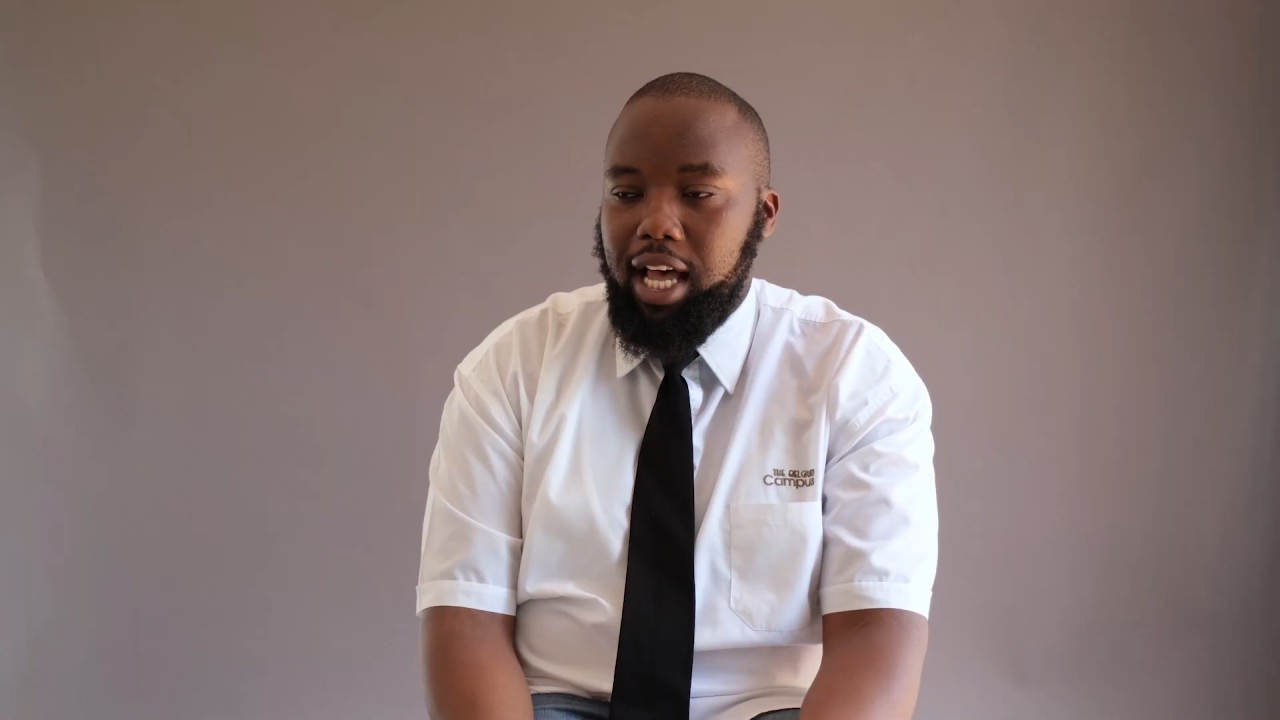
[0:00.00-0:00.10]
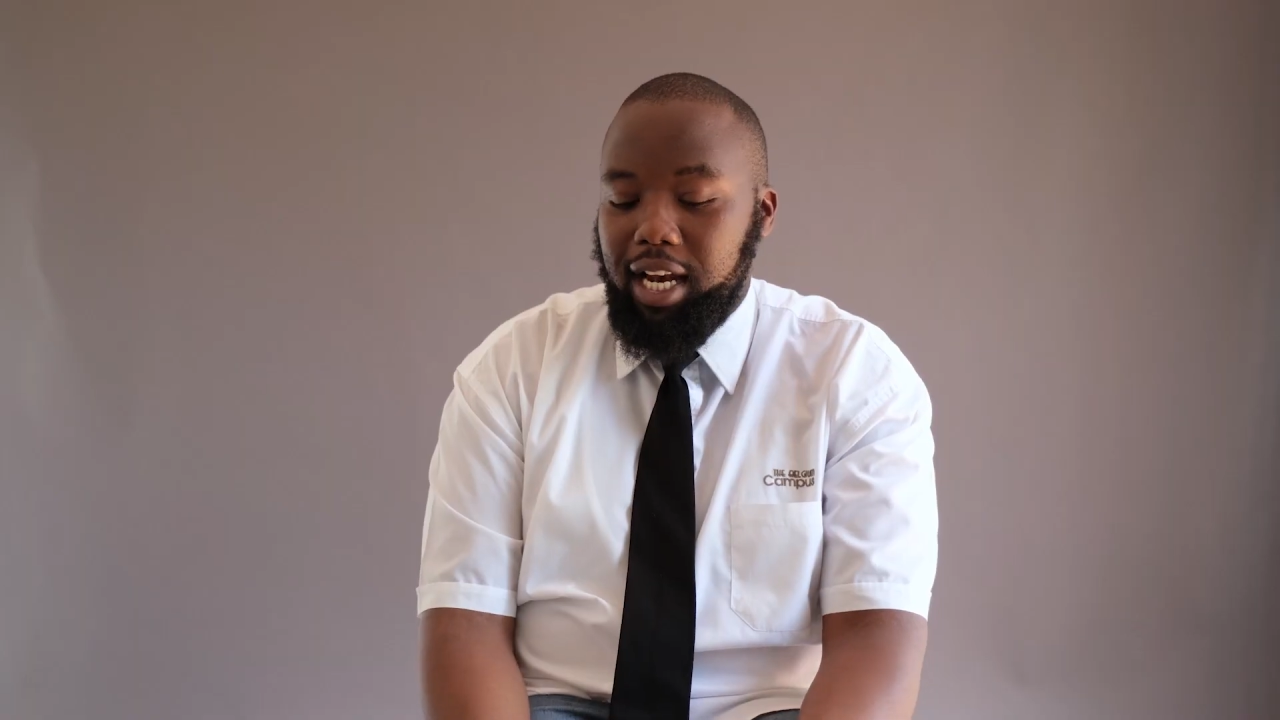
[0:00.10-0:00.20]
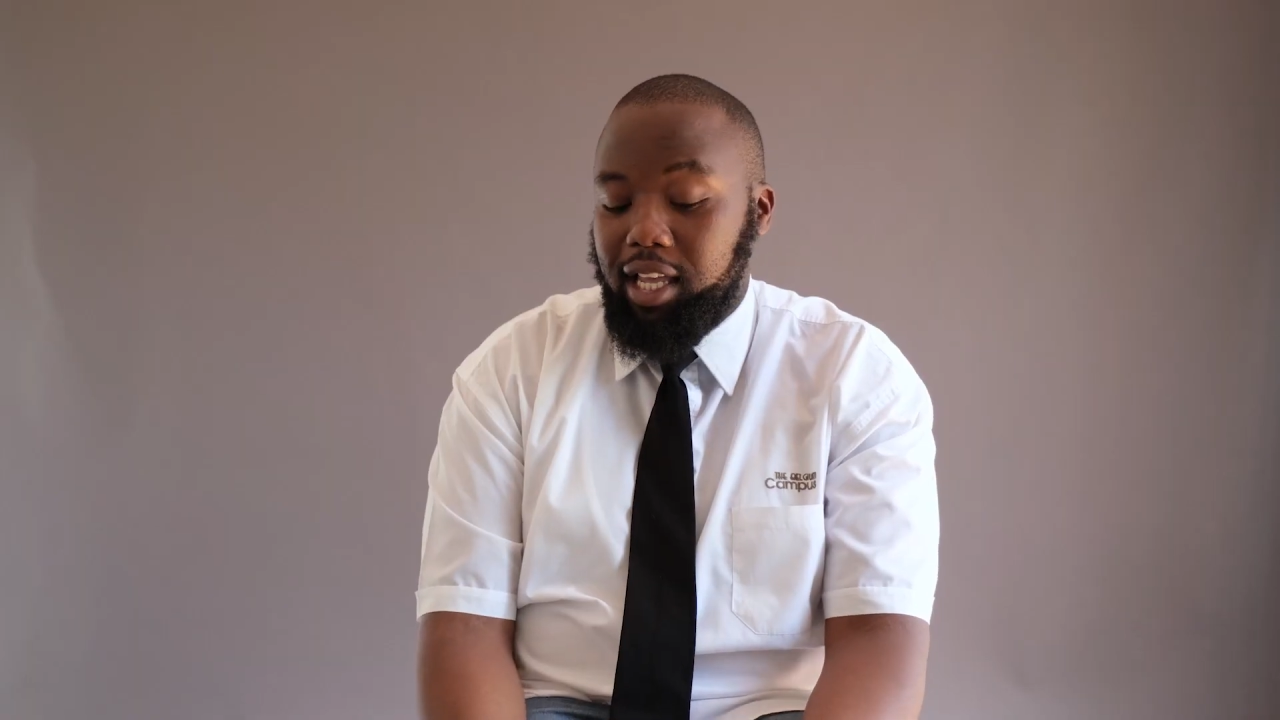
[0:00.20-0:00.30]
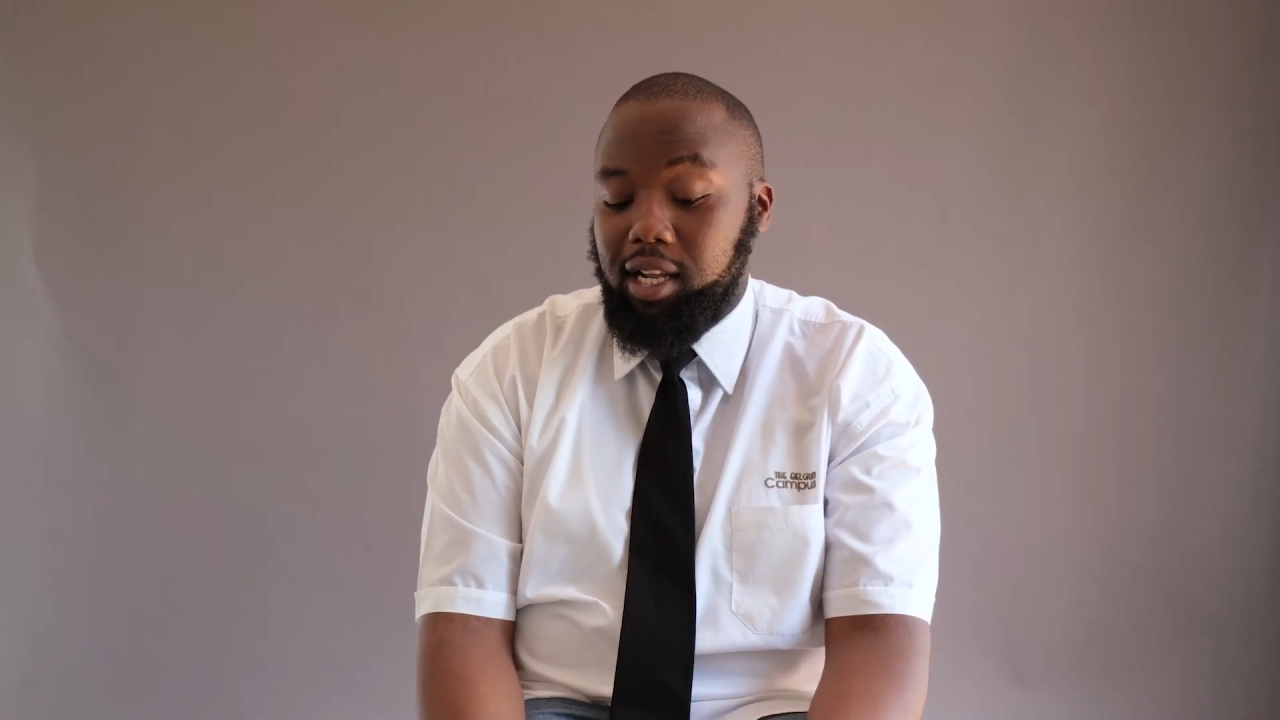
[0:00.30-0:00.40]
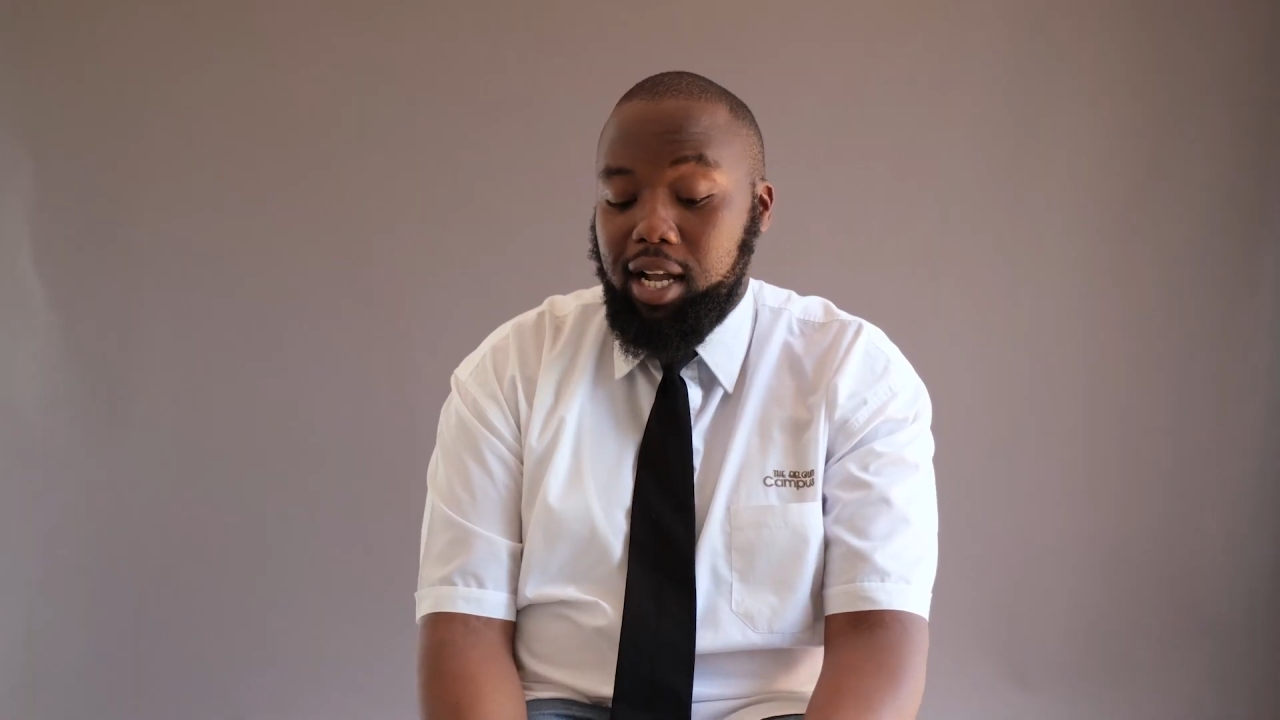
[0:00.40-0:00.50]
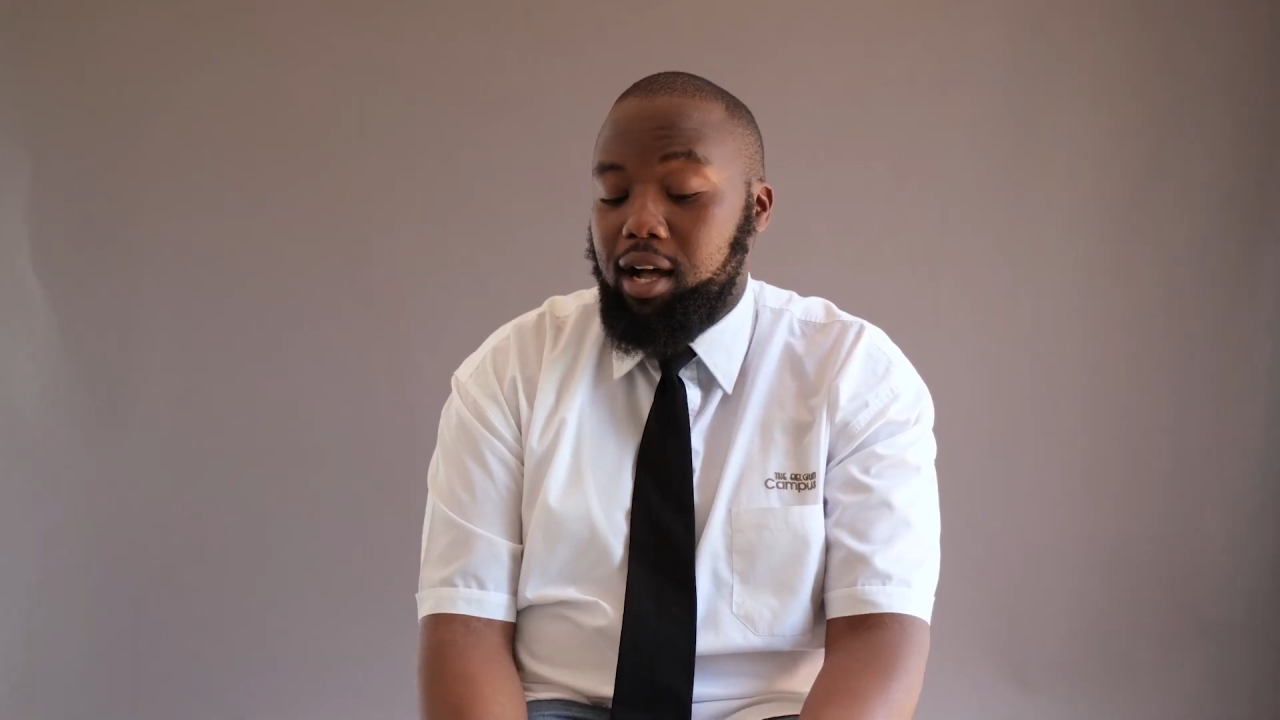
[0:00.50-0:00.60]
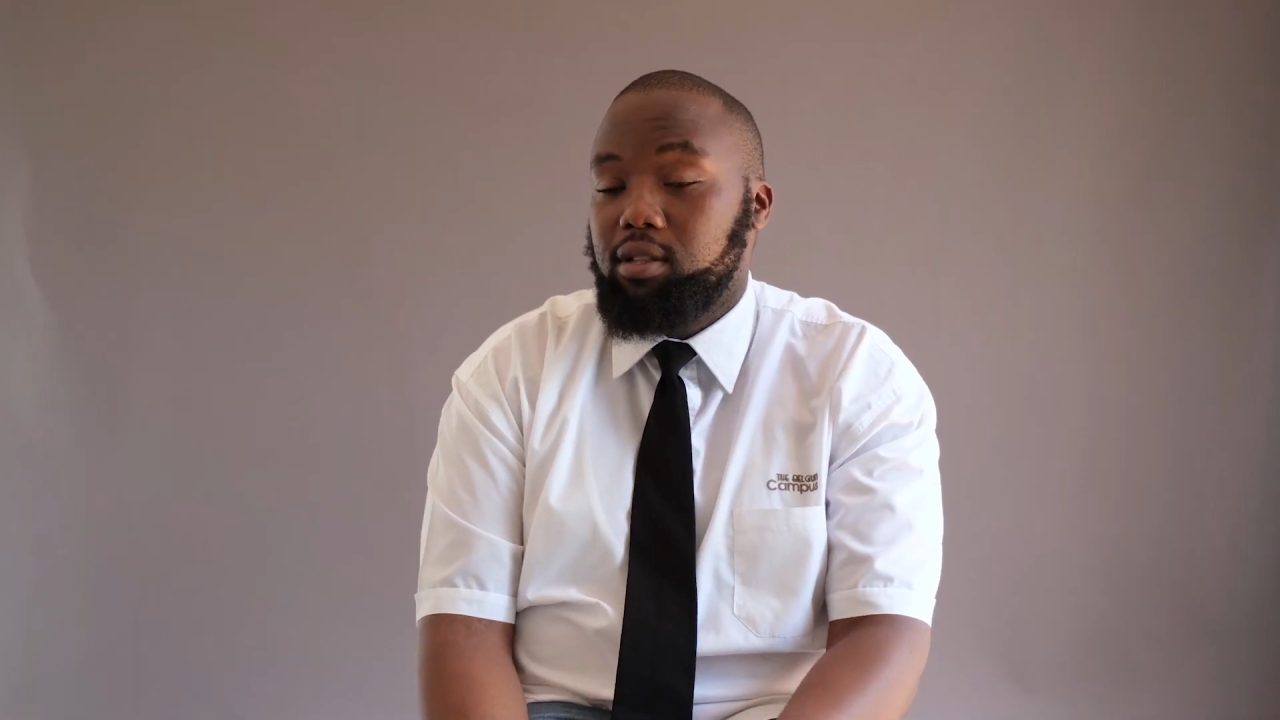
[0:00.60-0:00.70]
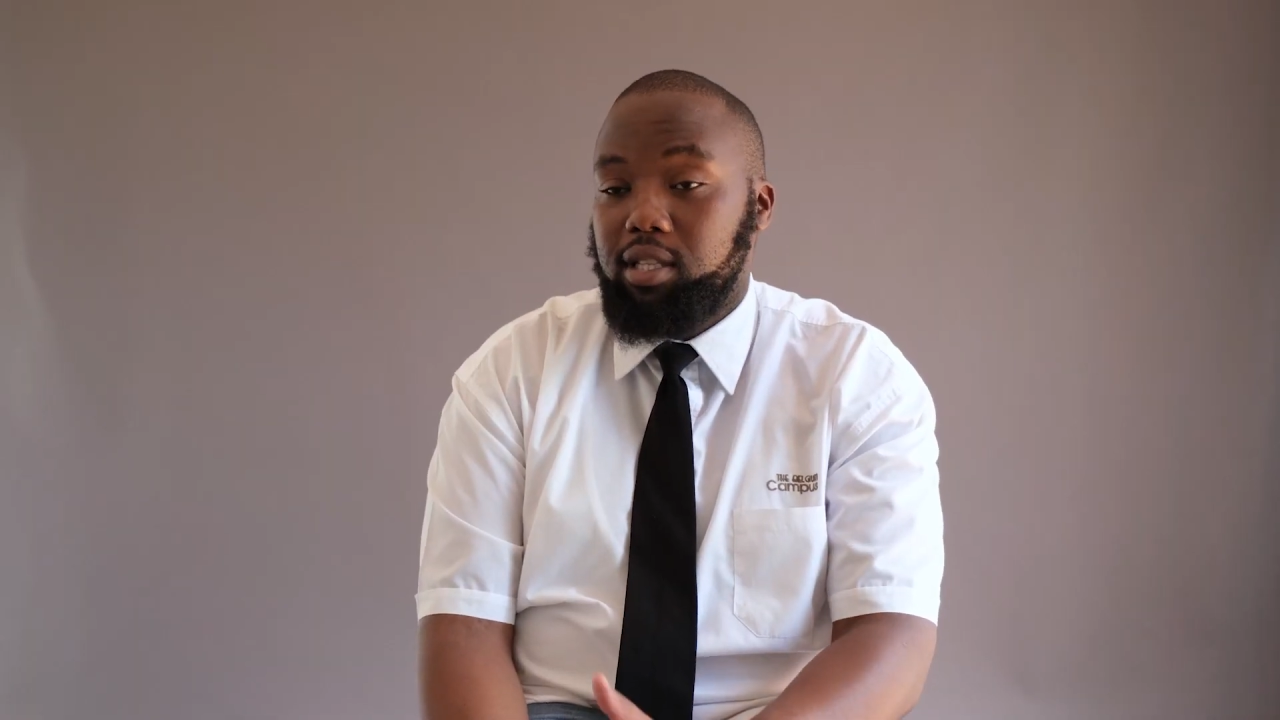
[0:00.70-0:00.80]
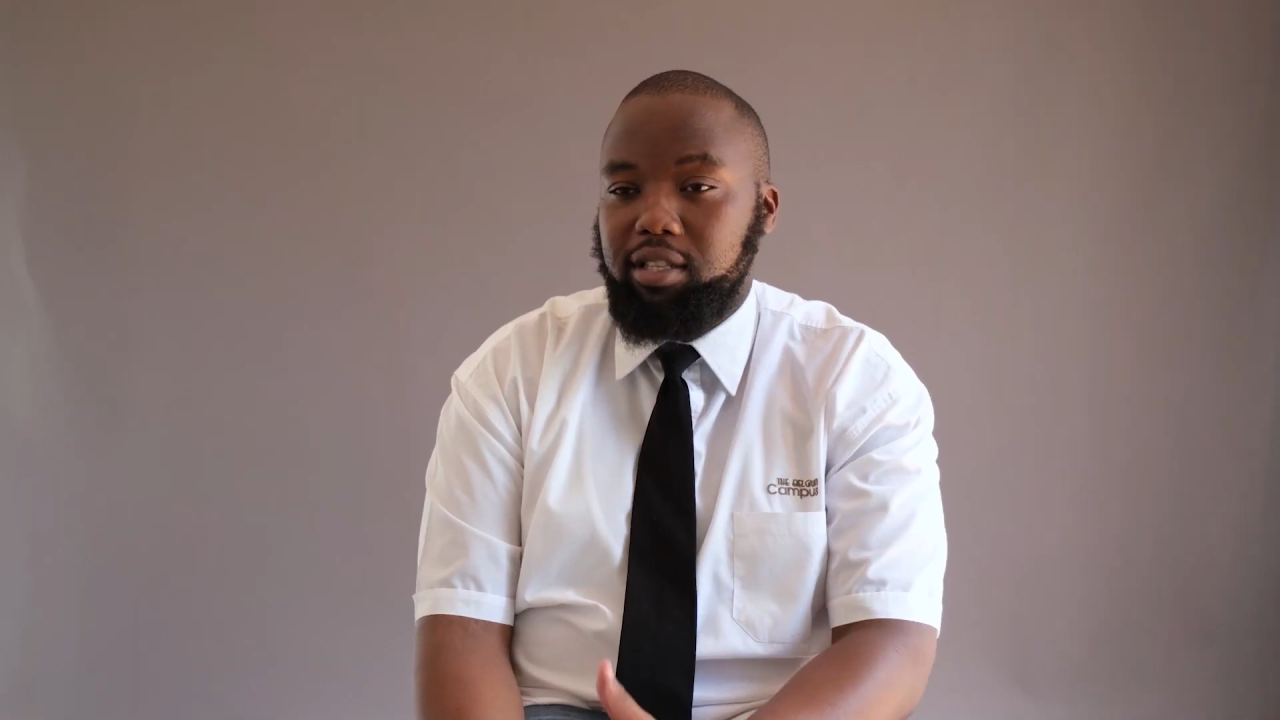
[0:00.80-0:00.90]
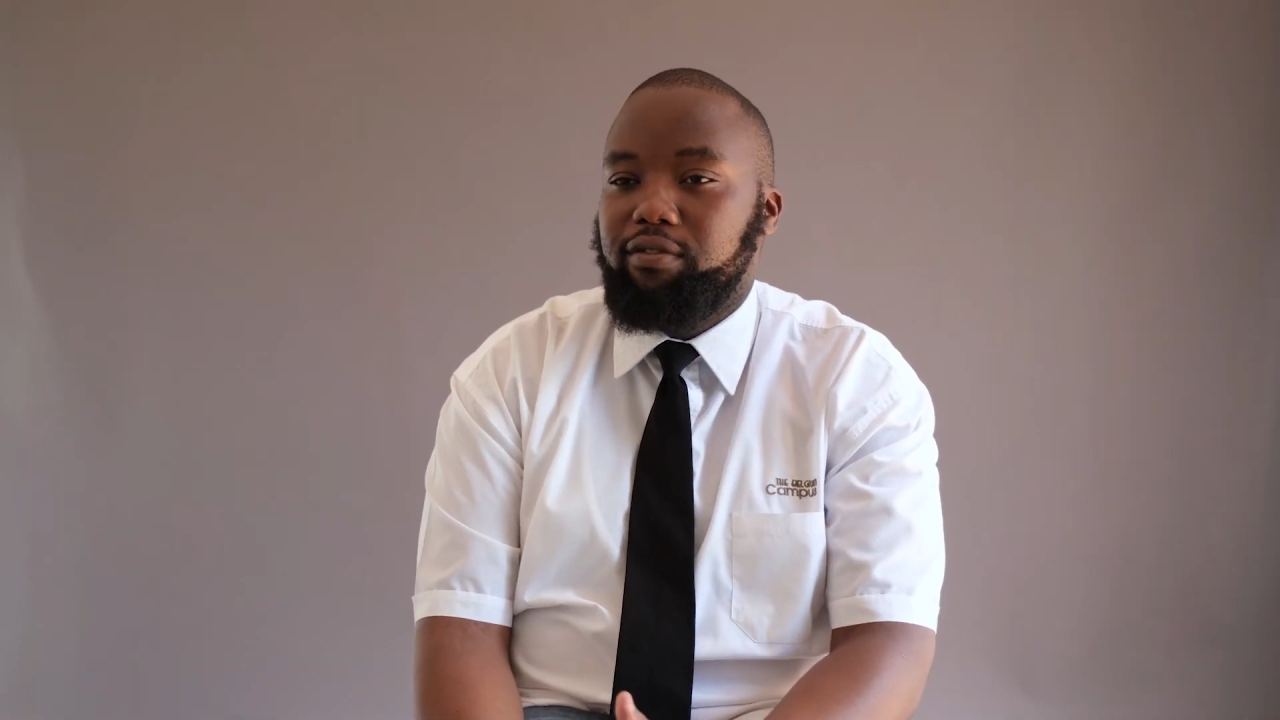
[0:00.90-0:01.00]
And I can
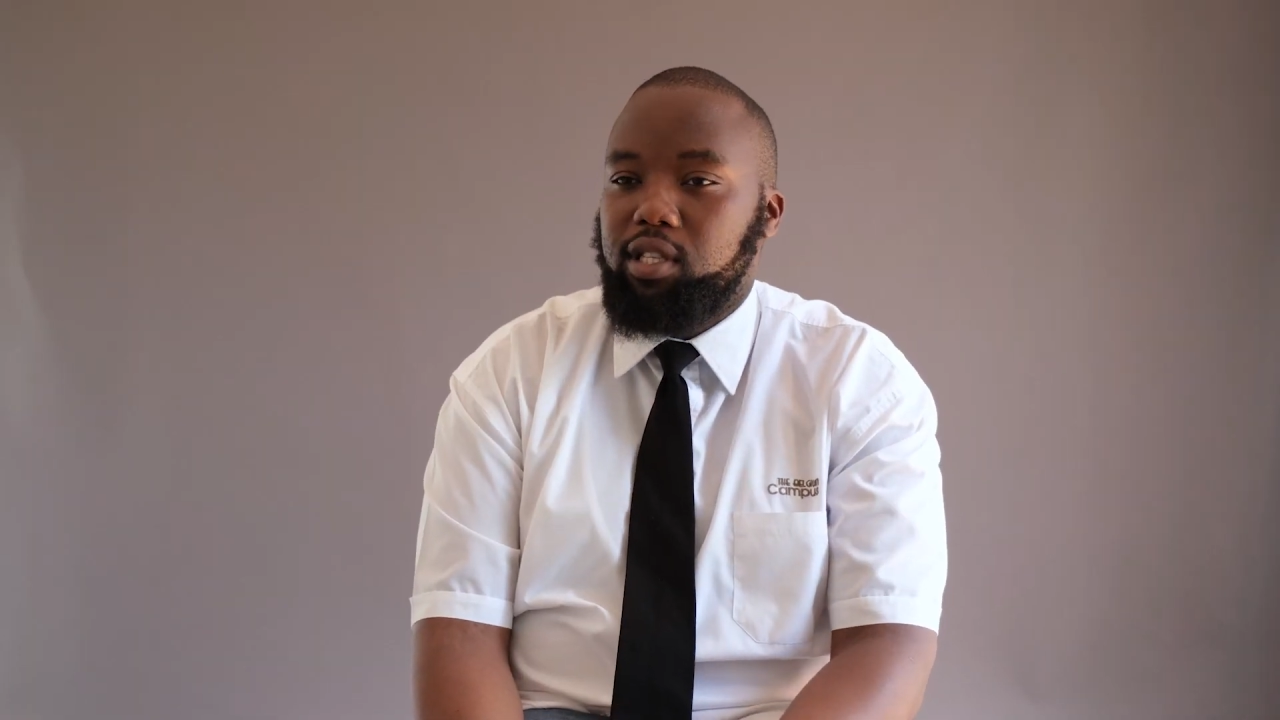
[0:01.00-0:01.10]
count the seven